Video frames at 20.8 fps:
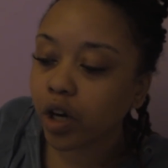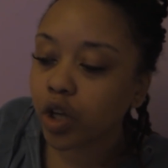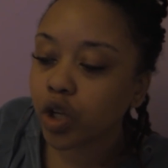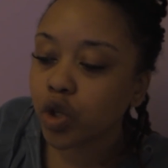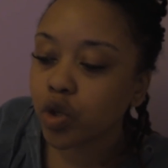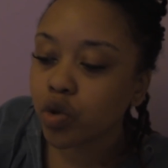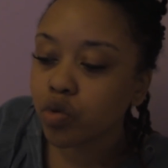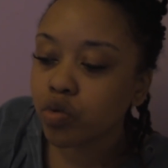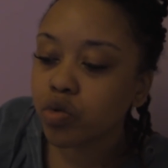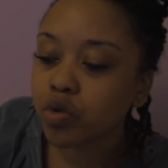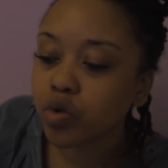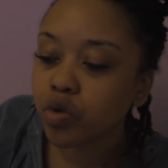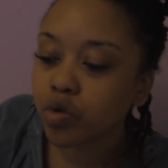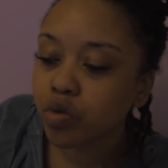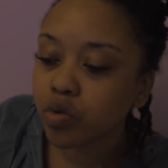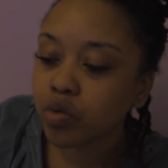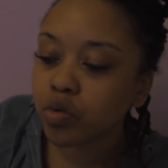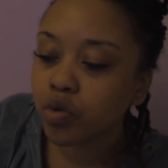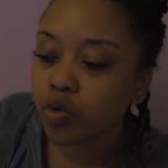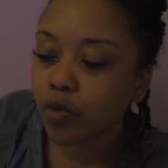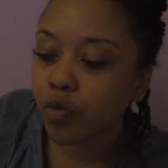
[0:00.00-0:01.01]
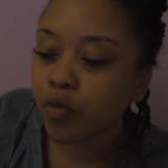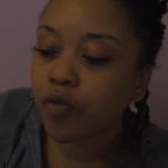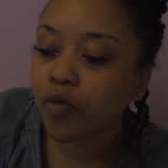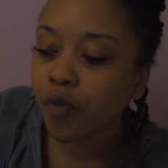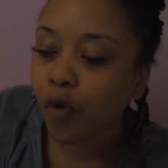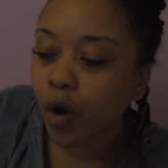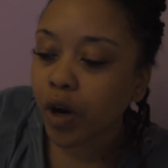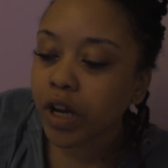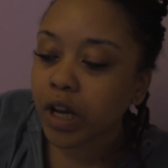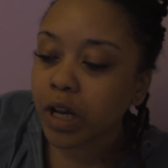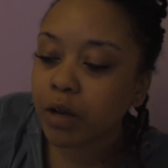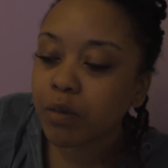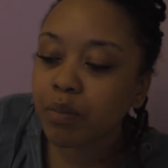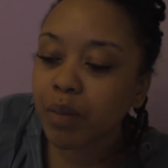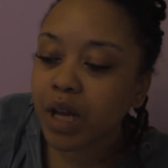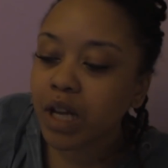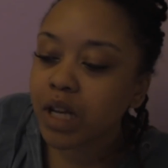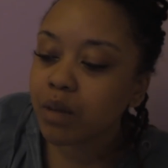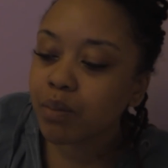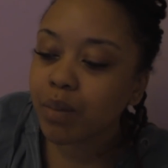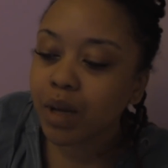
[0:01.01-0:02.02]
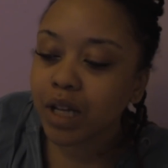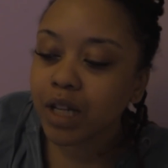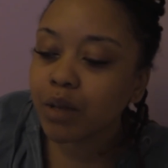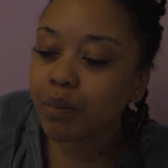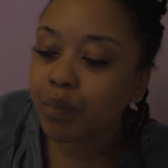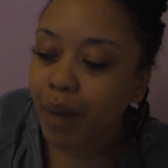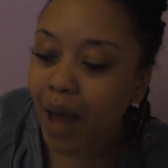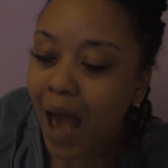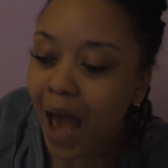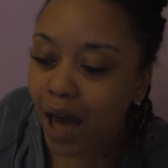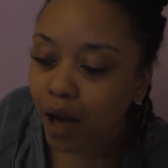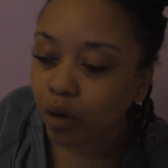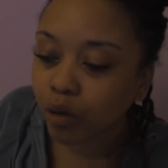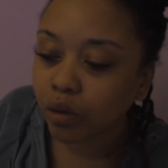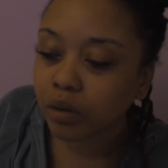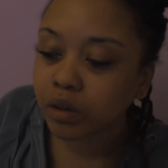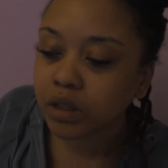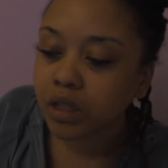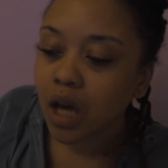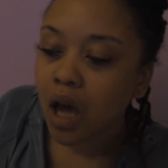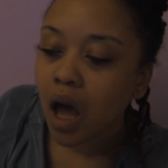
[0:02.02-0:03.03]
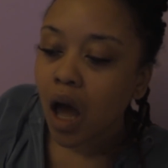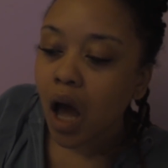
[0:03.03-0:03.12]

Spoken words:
You fought in many battles.